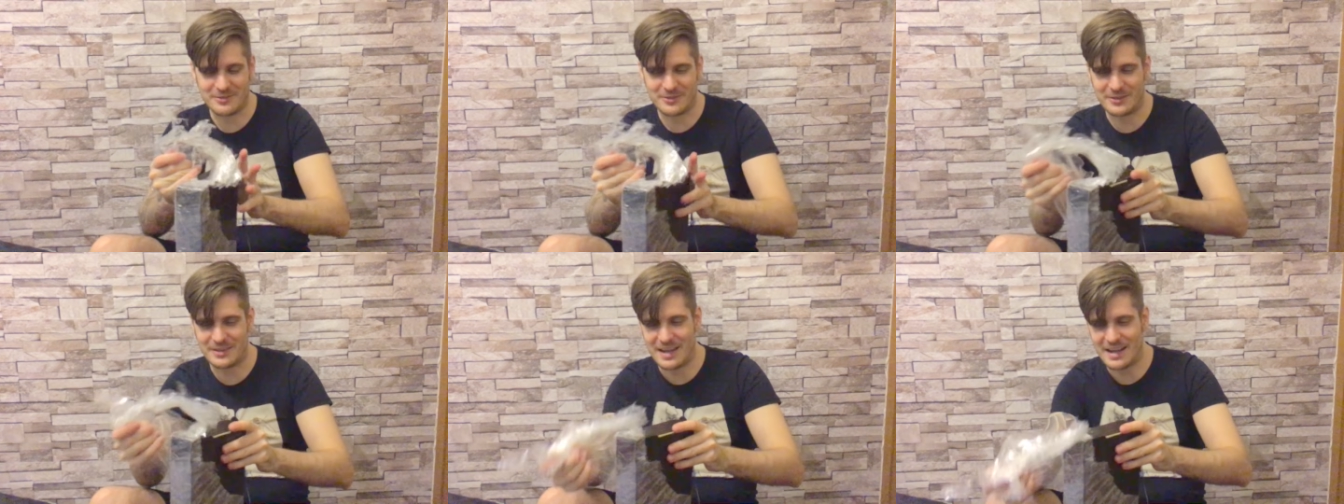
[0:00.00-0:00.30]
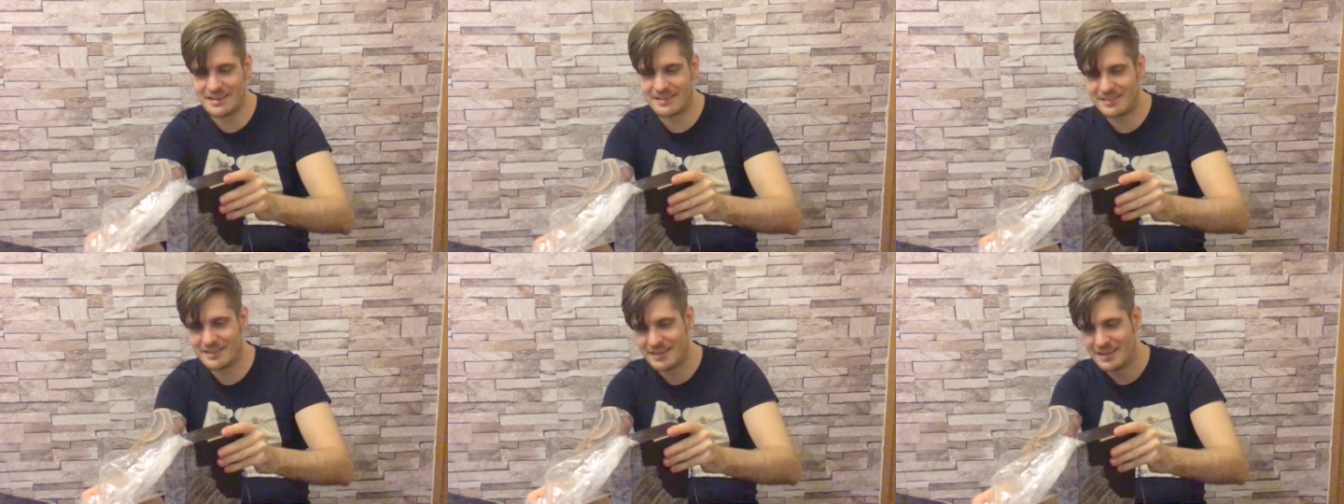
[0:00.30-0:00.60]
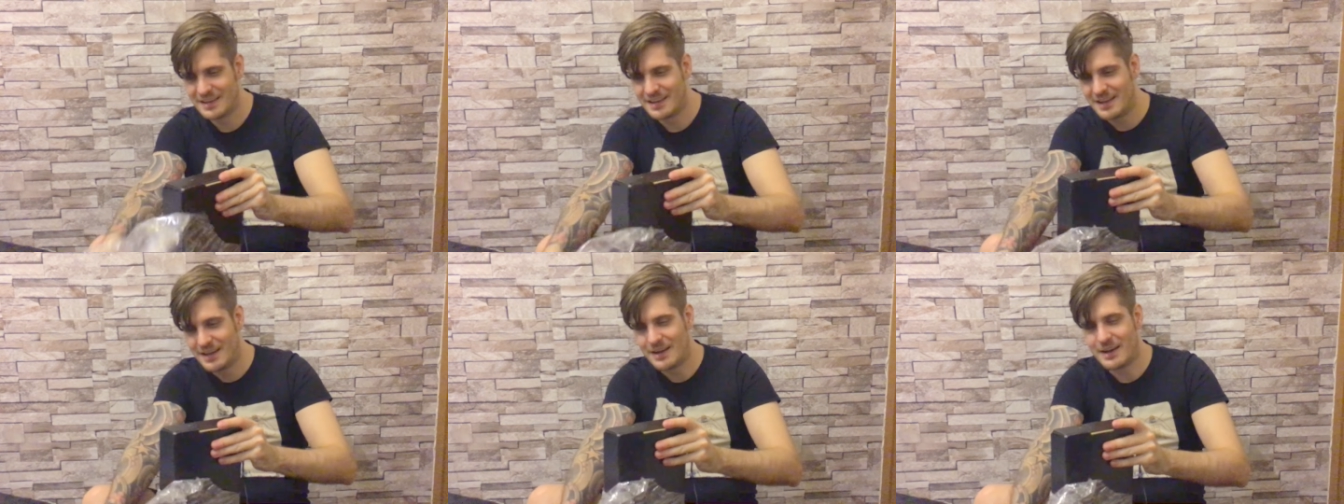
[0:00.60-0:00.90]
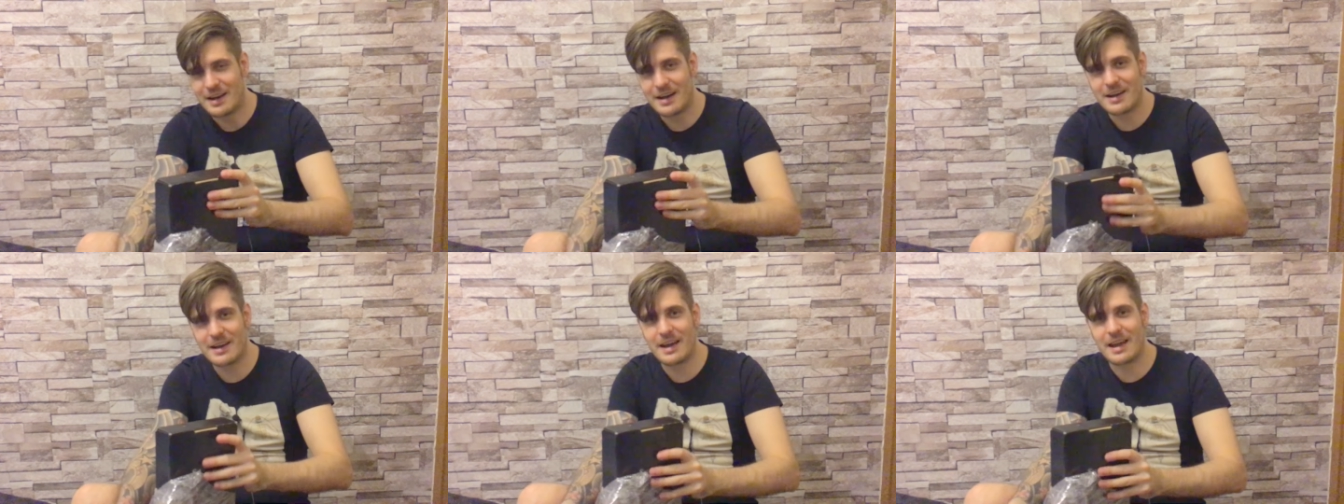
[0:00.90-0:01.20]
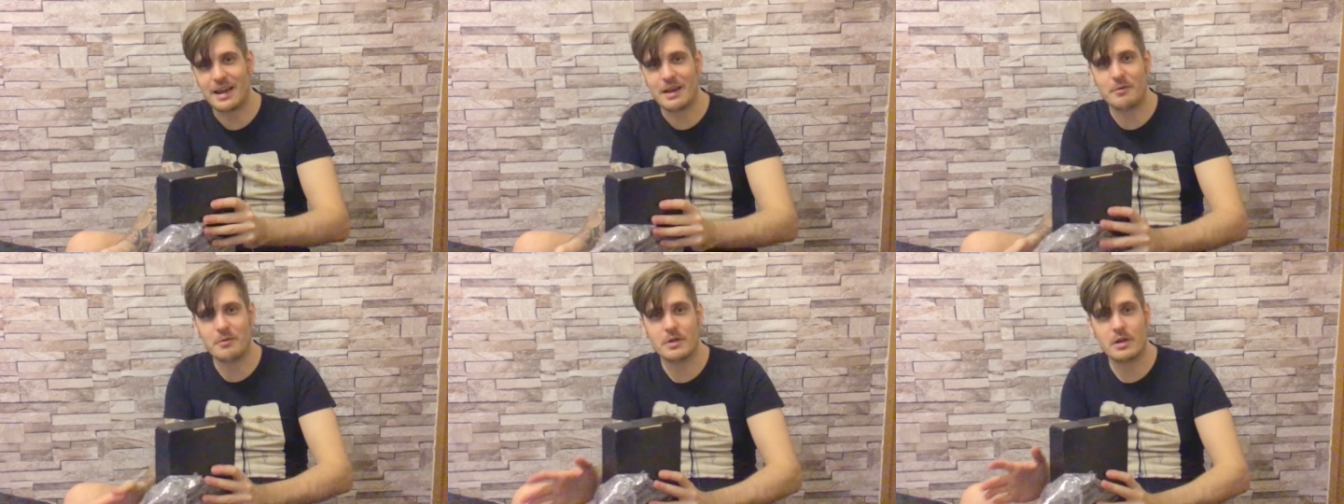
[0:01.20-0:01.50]
for that.
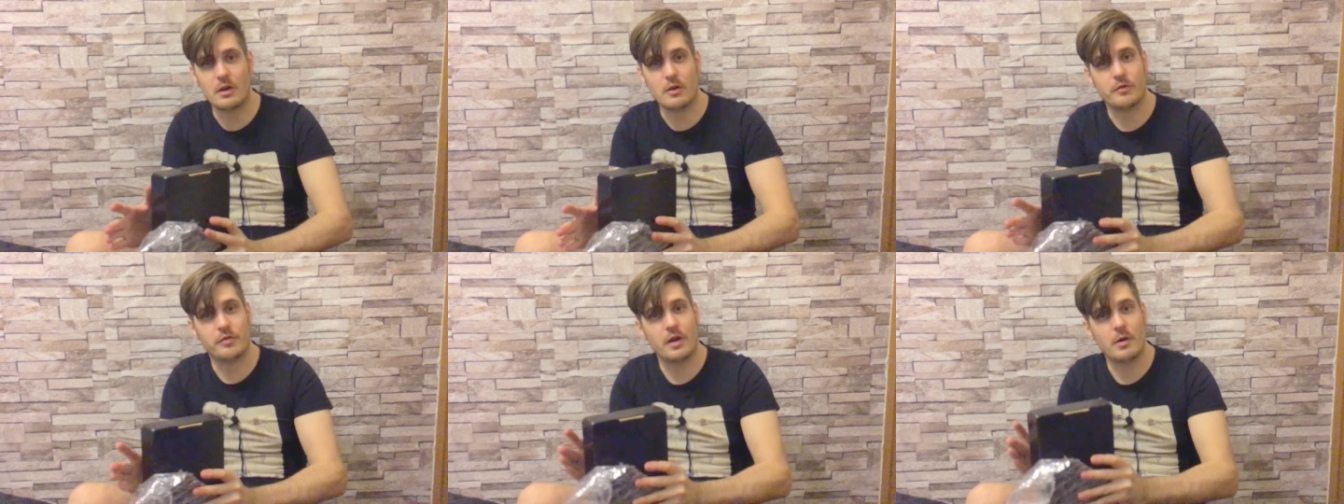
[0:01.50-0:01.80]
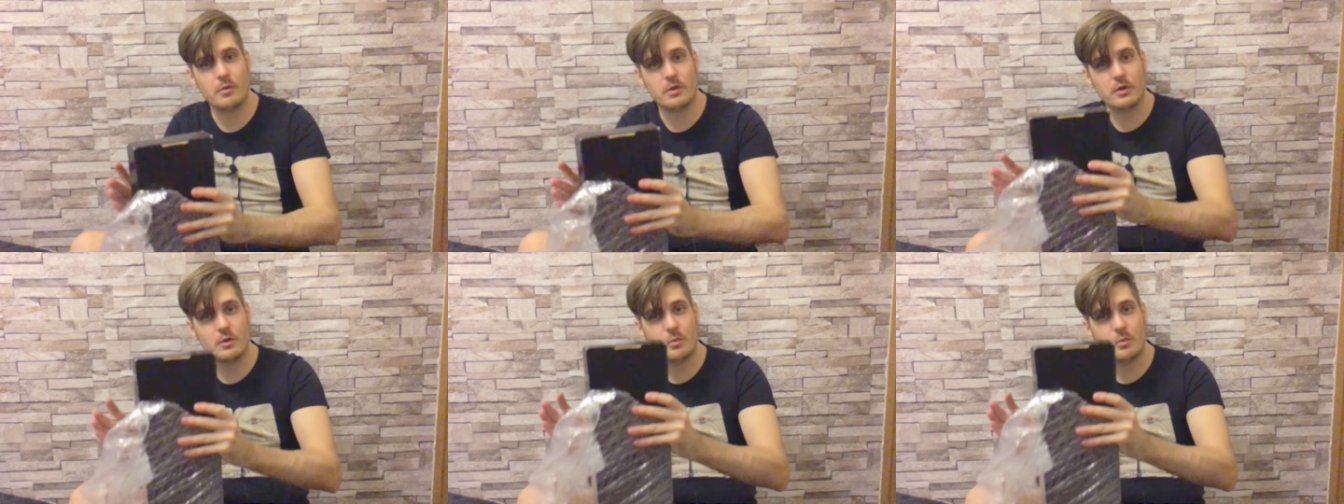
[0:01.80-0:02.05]
Okay, here we go. Very